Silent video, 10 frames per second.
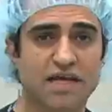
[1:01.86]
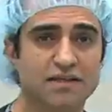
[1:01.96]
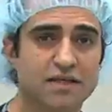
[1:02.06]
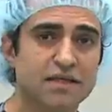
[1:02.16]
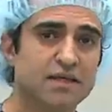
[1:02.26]

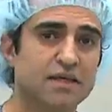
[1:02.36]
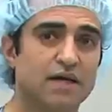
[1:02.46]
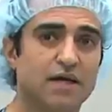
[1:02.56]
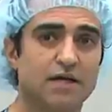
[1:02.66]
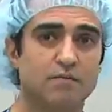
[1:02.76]
that
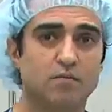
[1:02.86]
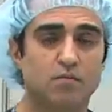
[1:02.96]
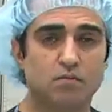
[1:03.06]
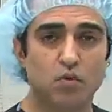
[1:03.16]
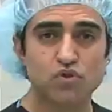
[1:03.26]

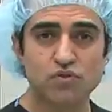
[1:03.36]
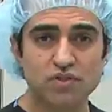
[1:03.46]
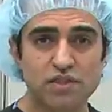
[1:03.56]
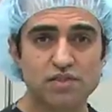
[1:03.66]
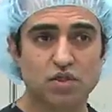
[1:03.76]
most of
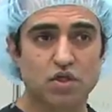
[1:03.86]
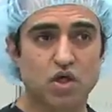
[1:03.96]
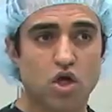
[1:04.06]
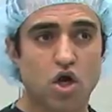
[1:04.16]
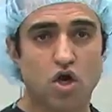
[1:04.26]
these
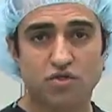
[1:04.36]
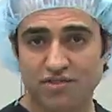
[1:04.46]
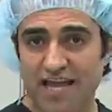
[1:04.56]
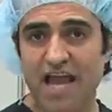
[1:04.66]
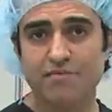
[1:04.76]
are
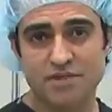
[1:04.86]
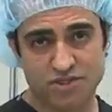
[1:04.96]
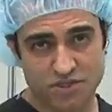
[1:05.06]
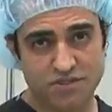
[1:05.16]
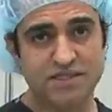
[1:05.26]

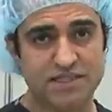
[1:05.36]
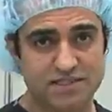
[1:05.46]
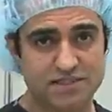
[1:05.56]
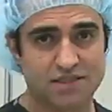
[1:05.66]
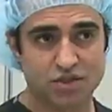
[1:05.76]
damaged
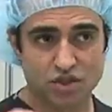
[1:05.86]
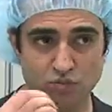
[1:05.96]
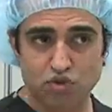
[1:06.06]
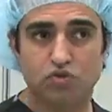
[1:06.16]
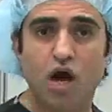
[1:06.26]
discs.
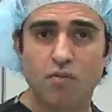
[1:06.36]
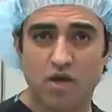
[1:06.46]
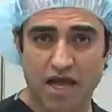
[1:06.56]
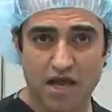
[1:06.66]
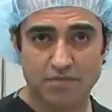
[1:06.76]
Some
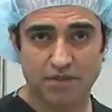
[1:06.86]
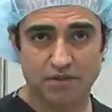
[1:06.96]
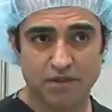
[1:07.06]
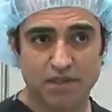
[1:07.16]
trauma happened.